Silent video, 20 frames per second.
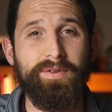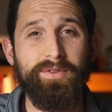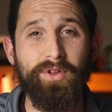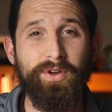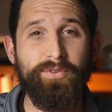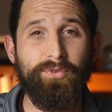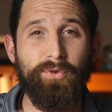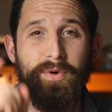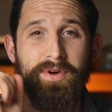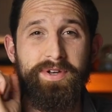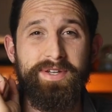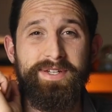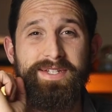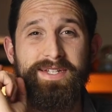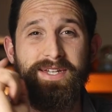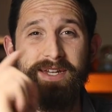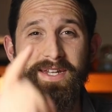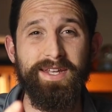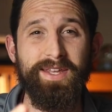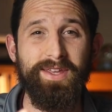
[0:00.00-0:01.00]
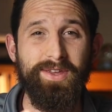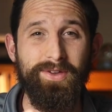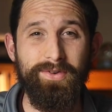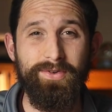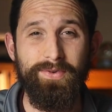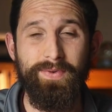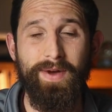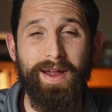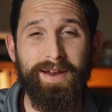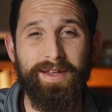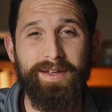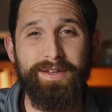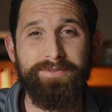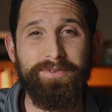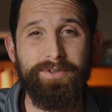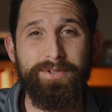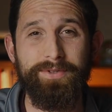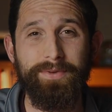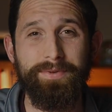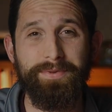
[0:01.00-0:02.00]
Look forward to seeing you at Kids
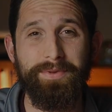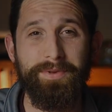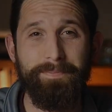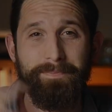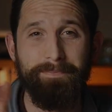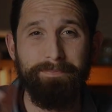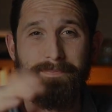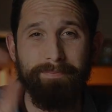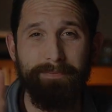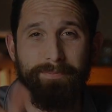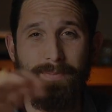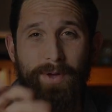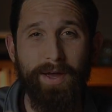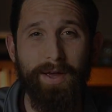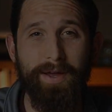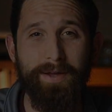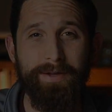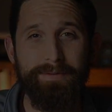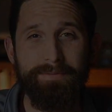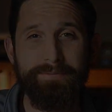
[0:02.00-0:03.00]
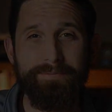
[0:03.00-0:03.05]
for Truth. Bye.